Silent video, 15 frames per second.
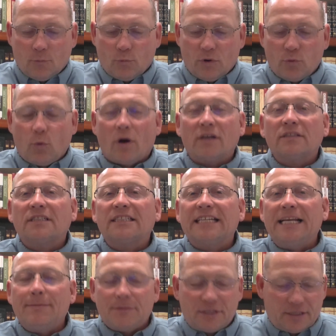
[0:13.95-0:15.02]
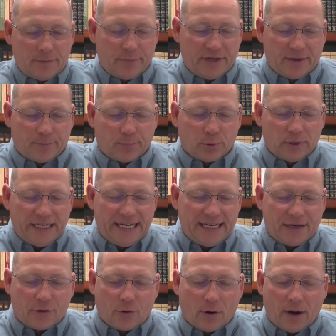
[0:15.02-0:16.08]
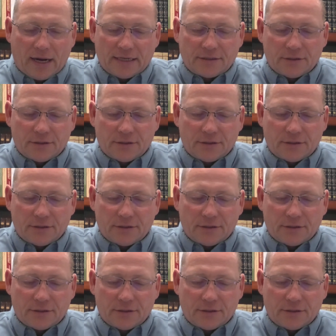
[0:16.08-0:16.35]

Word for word: with what seems to be a pleading cry